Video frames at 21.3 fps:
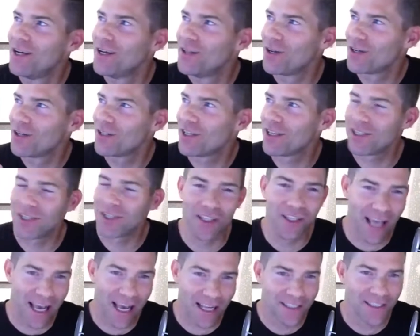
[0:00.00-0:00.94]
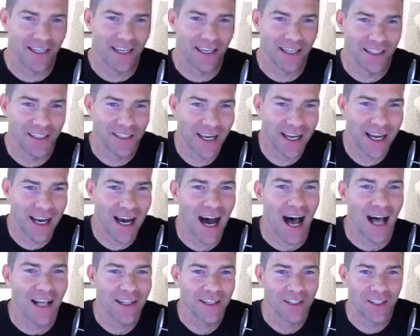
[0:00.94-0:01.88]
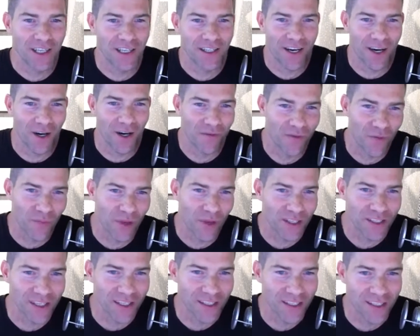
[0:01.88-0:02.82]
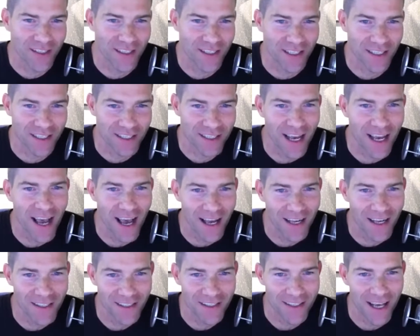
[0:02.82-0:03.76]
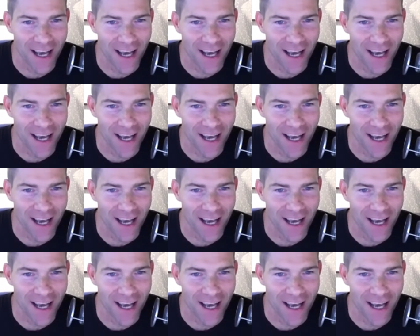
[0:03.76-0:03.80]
there's such a lesson in psychology there for business and success